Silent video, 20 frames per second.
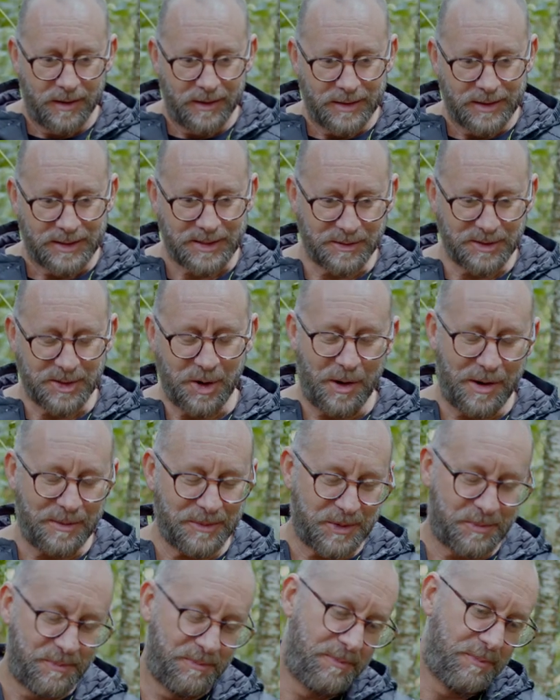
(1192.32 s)

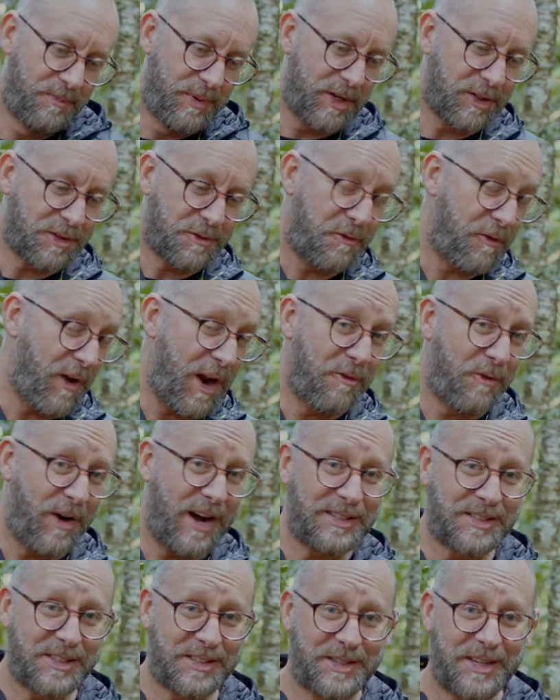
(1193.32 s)
Sometimes, because of
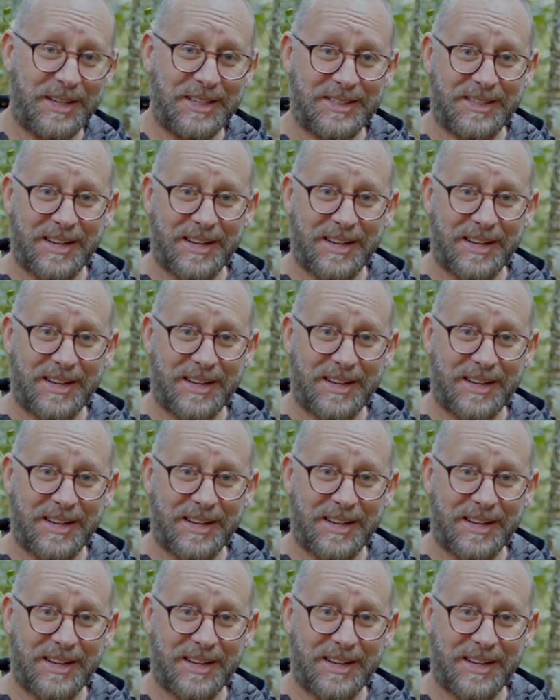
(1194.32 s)
fundraisers these